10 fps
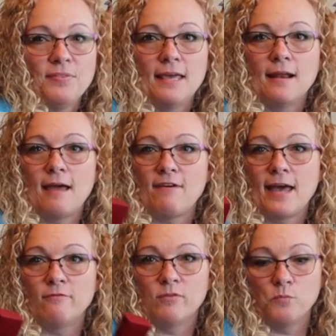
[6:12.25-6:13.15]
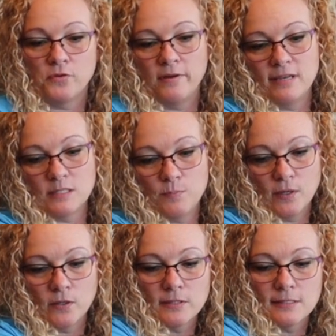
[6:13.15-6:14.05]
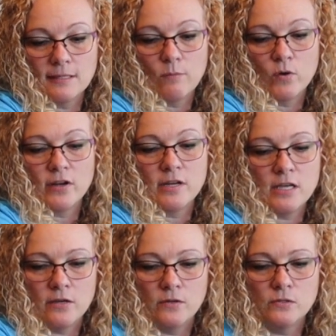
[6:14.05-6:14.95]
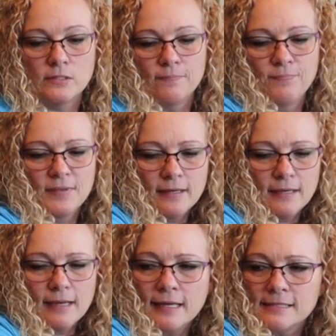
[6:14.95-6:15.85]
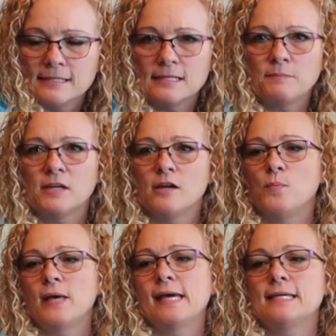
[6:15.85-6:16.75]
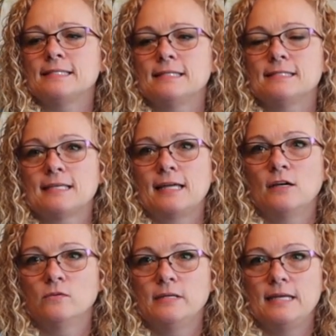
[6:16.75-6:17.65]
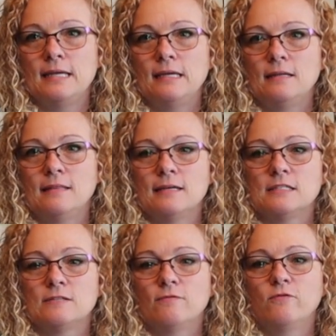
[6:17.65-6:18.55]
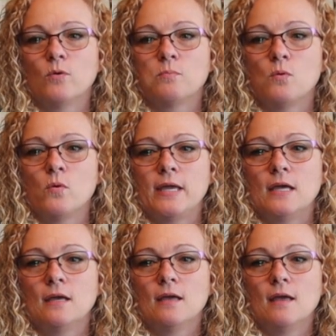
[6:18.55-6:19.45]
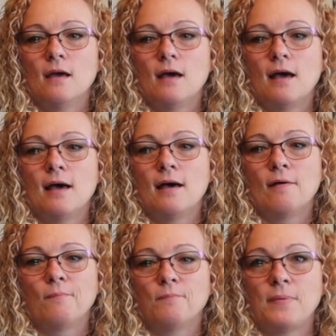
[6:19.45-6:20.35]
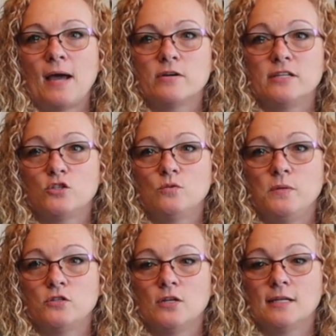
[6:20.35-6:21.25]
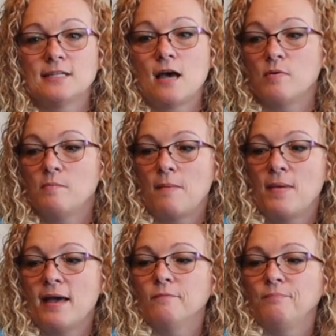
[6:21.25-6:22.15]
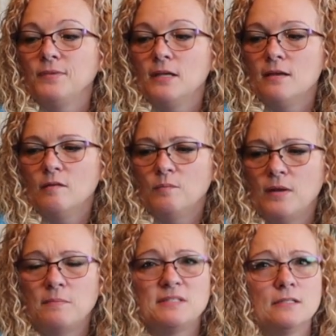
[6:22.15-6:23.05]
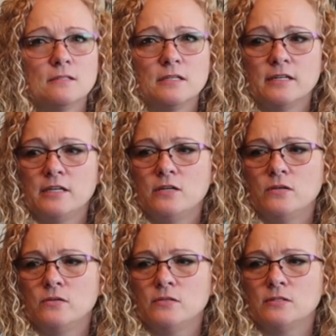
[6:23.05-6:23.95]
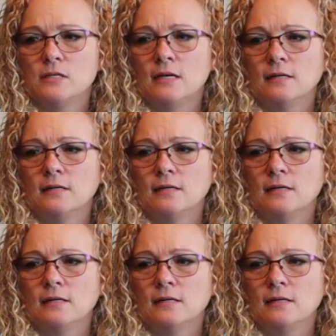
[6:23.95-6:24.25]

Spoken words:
that I've had from previous builds that we're gonna use. And since I'm gonna go Pegasus, I don't need this 4-point power distribution on top of my mount. But I'm still gonna use